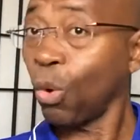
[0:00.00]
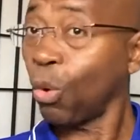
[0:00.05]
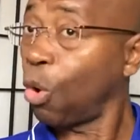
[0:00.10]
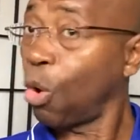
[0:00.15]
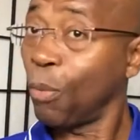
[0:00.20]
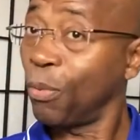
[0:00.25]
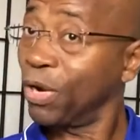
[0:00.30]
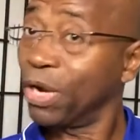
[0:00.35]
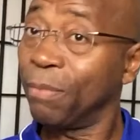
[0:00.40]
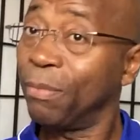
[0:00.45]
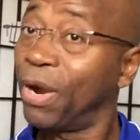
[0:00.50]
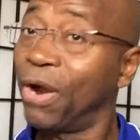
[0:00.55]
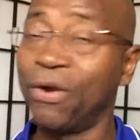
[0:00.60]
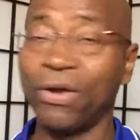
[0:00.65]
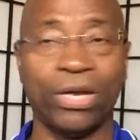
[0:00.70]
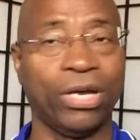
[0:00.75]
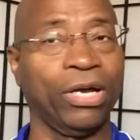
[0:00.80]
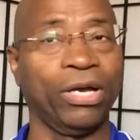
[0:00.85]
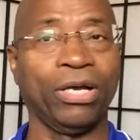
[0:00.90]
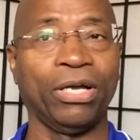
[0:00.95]
Corporate
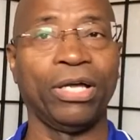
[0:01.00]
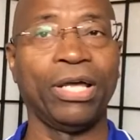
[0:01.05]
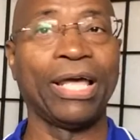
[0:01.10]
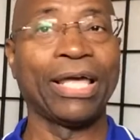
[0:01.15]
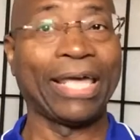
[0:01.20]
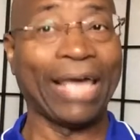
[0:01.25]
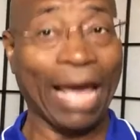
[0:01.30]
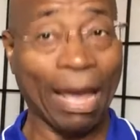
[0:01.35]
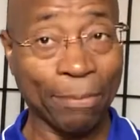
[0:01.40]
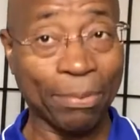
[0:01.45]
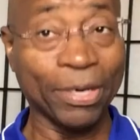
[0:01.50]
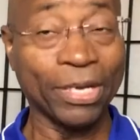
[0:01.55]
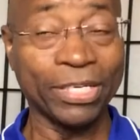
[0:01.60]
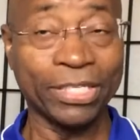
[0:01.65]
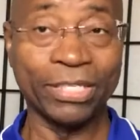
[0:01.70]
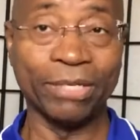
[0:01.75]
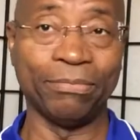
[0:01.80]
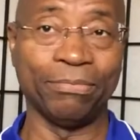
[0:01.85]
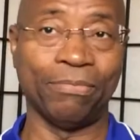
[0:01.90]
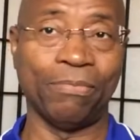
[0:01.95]
America,
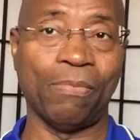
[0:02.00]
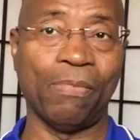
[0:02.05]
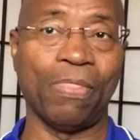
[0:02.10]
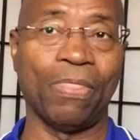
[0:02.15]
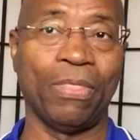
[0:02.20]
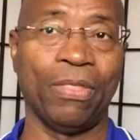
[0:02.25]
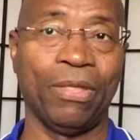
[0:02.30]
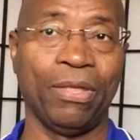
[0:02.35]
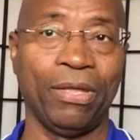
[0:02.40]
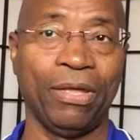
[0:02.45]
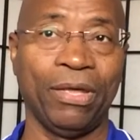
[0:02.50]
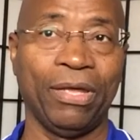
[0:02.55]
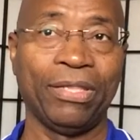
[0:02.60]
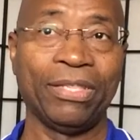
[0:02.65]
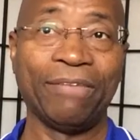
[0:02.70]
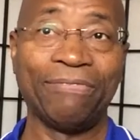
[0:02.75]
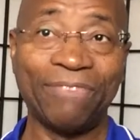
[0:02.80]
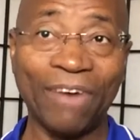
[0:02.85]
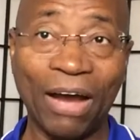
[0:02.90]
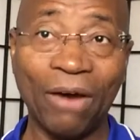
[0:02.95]
capitalism,
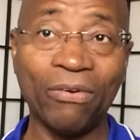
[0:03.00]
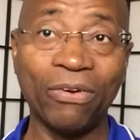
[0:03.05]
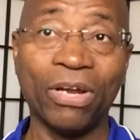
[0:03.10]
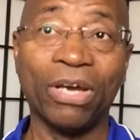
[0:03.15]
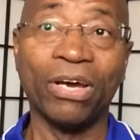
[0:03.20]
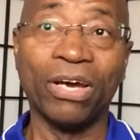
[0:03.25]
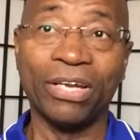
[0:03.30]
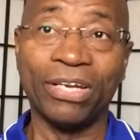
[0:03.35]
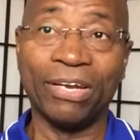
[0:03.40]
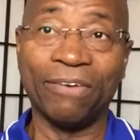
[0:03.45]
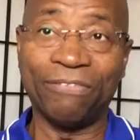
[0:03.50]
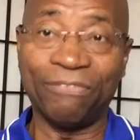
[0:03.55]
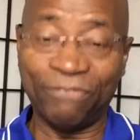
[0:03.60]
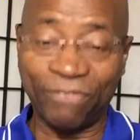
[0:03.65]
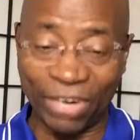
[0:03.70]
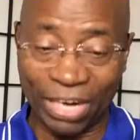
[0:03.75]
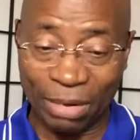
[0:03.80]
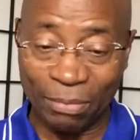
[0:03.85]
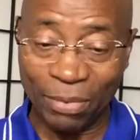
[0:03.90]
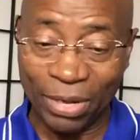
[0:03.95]
the, found, the
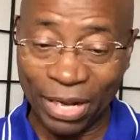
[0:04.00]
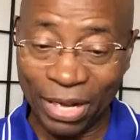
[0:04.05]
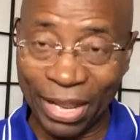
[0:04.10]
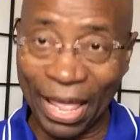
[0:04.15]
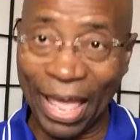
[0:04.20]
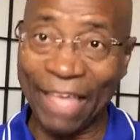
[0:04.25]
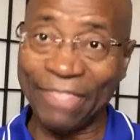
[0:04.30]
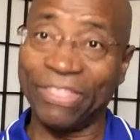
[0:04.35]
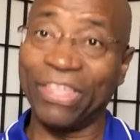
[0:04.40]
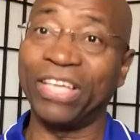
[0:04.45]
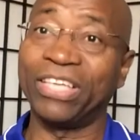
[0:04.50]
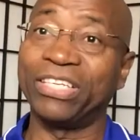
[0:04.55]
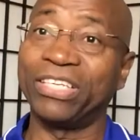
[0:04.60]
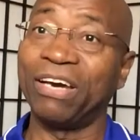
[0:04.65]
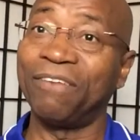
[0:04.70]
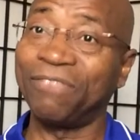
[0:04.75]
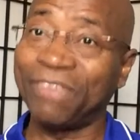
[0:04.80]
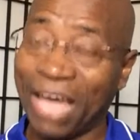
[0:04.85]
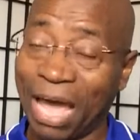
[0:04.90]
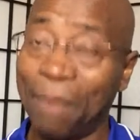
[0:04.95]
fundamental ethics
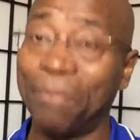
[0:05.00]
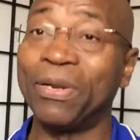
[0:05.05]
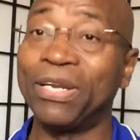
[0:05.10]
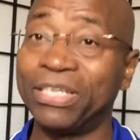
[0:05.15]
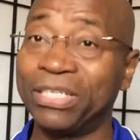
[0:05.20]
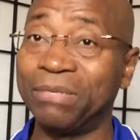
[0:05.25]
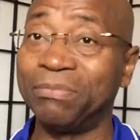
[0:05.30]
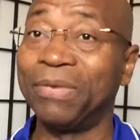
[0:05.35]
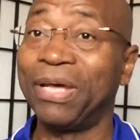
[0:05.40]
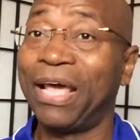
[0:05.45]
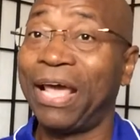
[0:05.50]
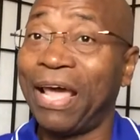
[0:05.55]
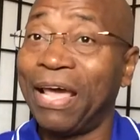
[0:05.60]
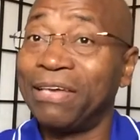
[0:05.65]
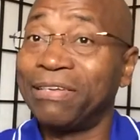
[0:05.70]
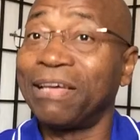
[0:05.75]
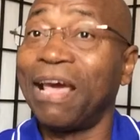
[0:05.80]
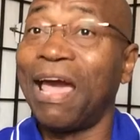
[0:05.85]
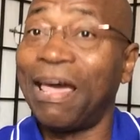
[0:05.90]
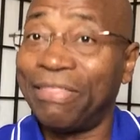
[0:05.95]
of capitalism
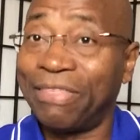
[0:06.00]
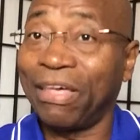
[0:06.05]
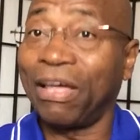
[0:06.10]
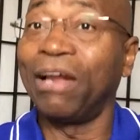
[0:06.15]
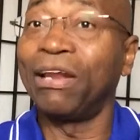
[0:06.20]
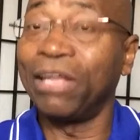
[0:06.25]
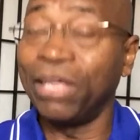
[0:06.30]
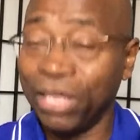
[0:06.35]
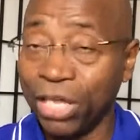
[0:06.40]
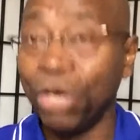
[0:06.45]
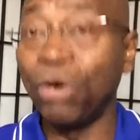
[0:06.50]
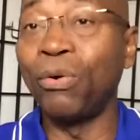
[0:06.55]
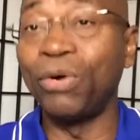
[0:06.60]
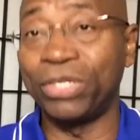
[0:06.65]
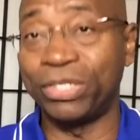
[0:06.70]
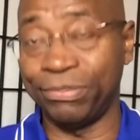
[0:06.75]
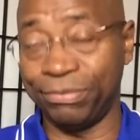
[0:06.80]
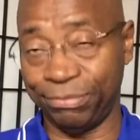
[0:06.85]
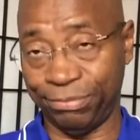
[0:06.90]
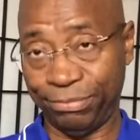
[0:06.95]
is ethical
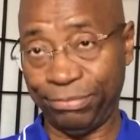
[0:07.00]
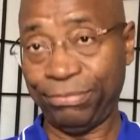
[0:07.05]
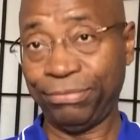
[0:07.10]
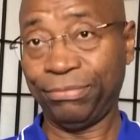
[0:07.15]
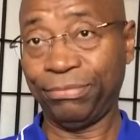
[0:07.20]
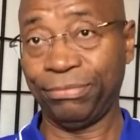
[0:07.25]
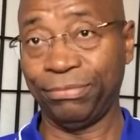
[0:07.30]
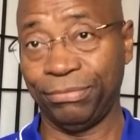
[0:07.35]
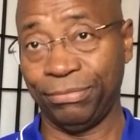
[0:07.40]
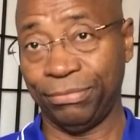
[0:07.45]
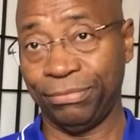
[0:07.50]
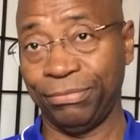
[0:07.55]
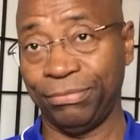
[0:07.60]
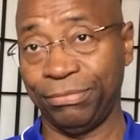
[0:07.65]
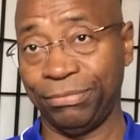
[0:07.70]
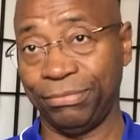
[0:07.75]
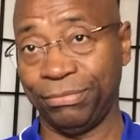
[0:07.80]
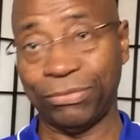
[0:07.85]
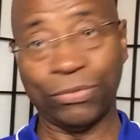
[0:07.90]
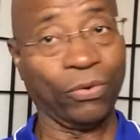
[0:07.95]
egoism.
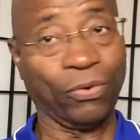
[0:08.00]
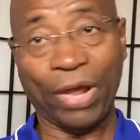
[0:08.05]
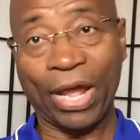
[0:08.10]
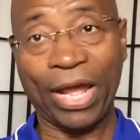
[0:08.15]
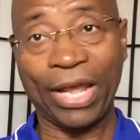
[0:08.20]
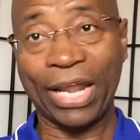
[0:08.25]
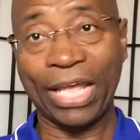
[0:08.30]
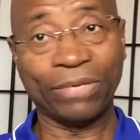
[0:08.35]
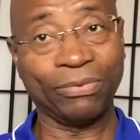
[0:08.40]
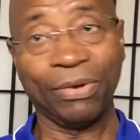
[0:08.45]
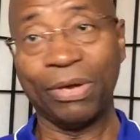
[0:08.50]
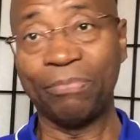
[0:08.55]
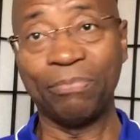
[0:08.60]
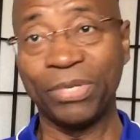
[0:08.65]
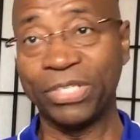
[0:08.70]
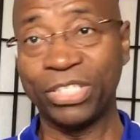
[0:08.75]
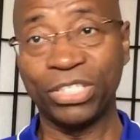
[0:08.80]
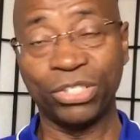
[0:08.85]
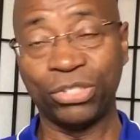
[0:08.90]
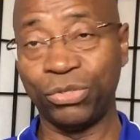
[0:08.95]
All right, that's what
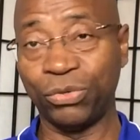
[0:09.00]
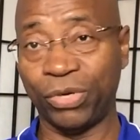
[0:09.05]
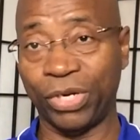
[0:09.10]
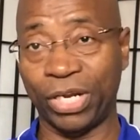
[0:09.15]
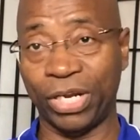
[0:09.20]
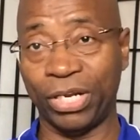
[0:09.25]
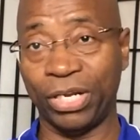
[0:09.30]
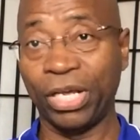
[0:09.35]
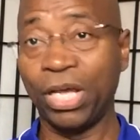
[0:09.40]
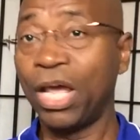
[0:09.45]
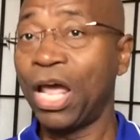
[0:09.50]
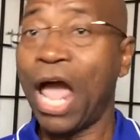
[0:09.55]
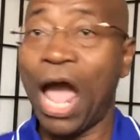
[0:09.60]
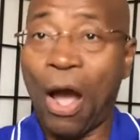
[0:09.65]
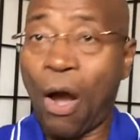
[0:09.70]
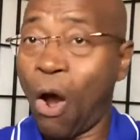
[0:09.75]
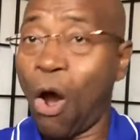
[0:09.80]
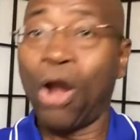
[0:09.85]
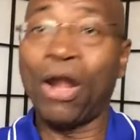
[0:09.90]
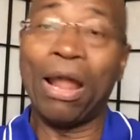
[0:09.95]
business is doing.
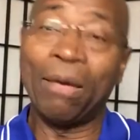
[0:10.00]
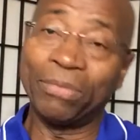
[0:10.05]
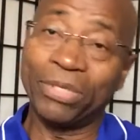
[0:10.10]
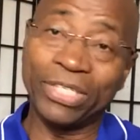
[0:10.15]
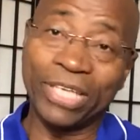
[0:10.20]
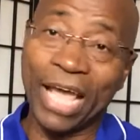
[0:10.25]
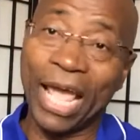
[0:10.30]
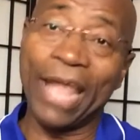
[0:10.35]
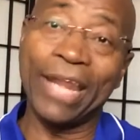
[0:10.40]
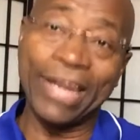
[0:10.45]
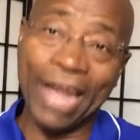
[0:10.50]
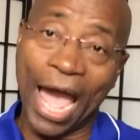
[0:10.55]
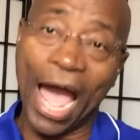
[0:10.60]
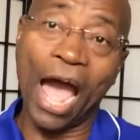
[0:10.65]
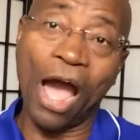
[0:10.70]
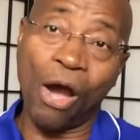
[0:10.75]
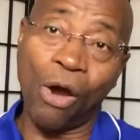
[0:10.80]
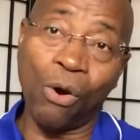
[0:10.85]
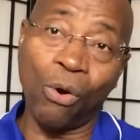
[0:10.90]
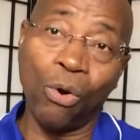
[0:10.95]
All I'm saying
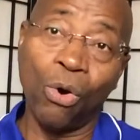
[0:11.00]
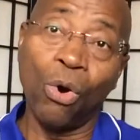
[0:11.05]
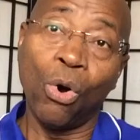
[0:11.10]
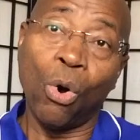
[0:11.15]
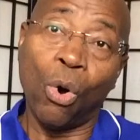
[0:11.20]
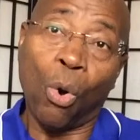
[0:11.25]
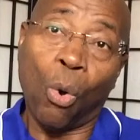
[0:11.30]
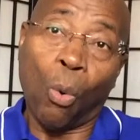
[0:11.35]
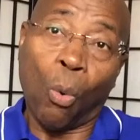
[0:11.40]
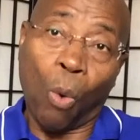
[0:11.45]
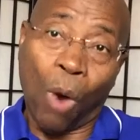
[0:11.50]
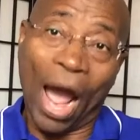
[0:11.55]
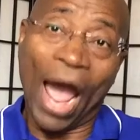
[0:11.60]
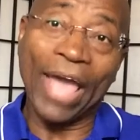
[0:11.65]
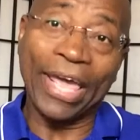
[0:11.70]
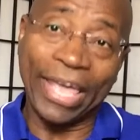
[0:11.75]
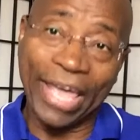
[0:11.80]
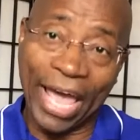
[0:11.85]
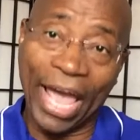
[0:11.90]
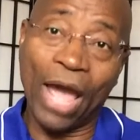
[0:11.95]
now,
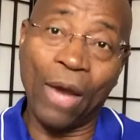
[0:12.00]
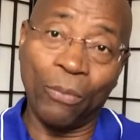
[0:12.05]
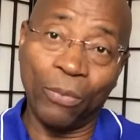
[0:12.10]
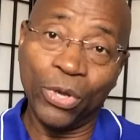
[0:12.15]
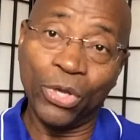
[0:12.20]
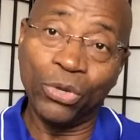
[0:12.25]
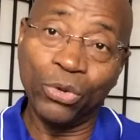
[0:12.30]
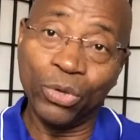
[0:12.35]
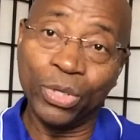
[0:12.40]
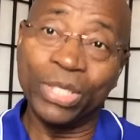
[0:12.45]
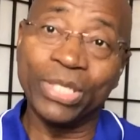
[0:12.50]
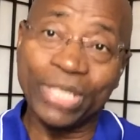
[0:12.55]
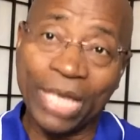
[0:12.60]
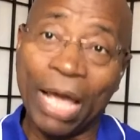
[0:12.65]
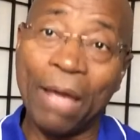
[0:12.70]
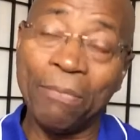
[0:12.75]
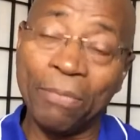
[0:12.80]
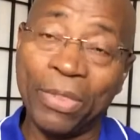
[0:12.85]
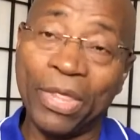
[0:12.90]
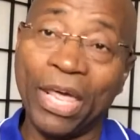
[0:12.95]
why can't we do the
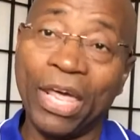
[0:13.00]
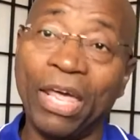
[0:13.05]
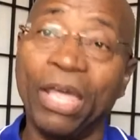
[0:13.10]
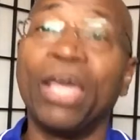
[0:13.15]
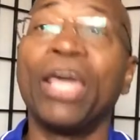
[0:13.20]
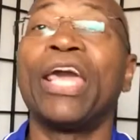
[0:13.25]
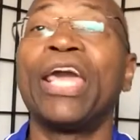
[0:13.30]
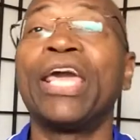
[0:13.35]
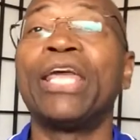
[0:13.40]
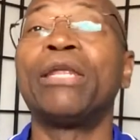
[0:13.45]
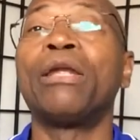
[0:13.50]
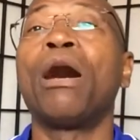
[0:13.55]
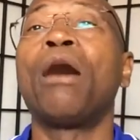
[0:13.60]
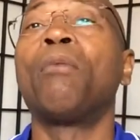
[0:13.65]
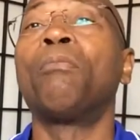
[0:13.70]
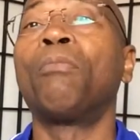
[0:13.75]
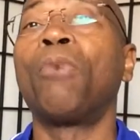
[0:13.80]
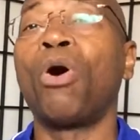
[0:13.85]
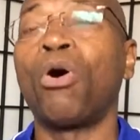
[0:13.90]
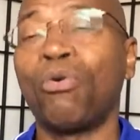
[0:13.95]
same thing in
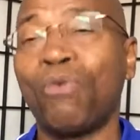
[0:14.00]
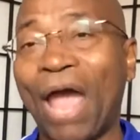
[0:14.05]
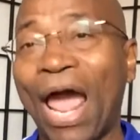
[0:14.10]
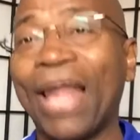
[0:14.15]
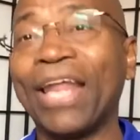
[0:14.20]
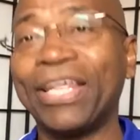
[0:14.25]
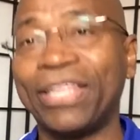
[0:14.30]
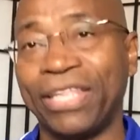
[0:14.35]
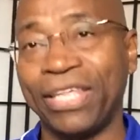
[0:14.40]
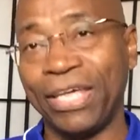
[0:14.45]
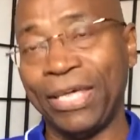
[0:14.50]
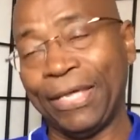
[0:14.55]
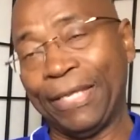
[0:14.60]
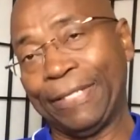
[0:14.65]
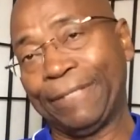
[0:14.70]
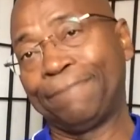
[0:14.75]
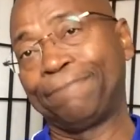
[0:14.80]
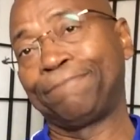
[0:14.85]
morality?